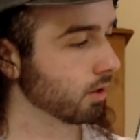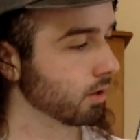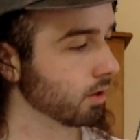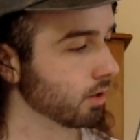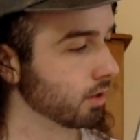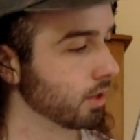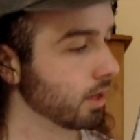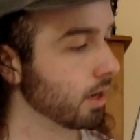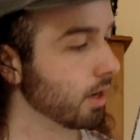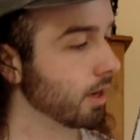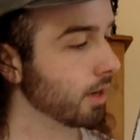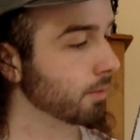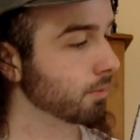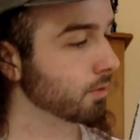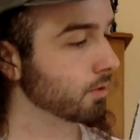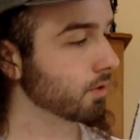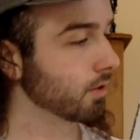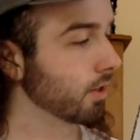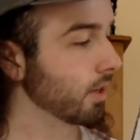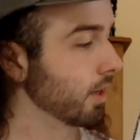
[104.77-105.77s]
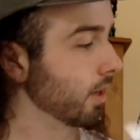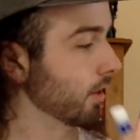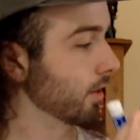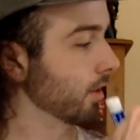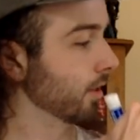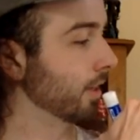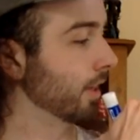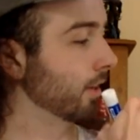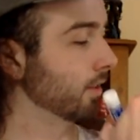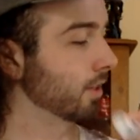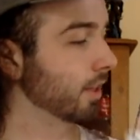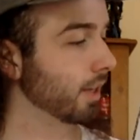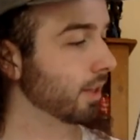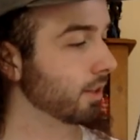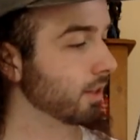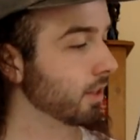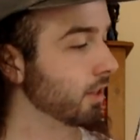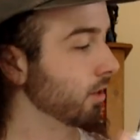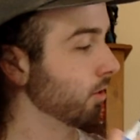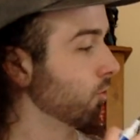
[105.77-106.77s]
times
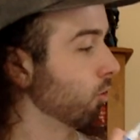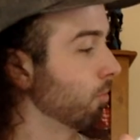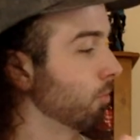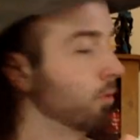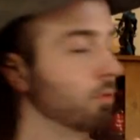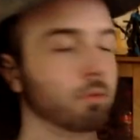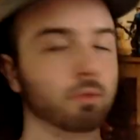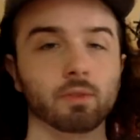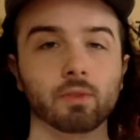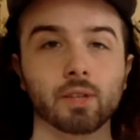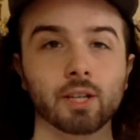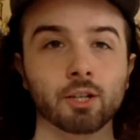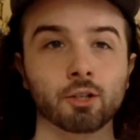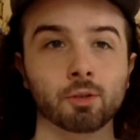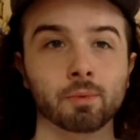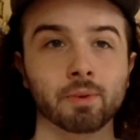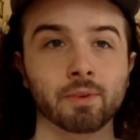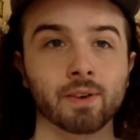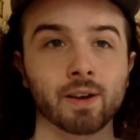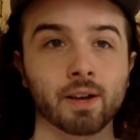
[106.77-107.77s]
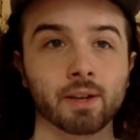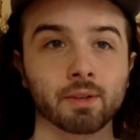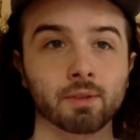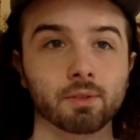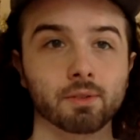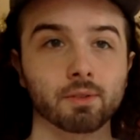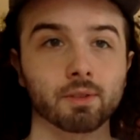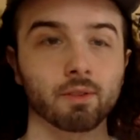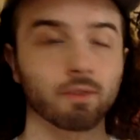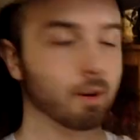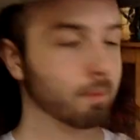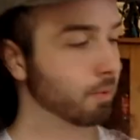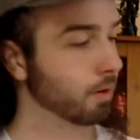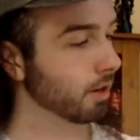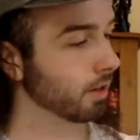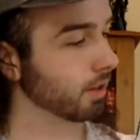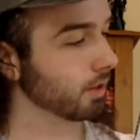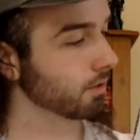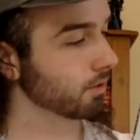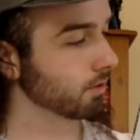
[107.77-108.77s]
the normal entropy values of our
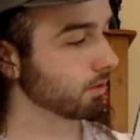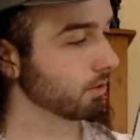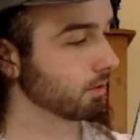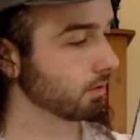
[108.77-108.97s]
products.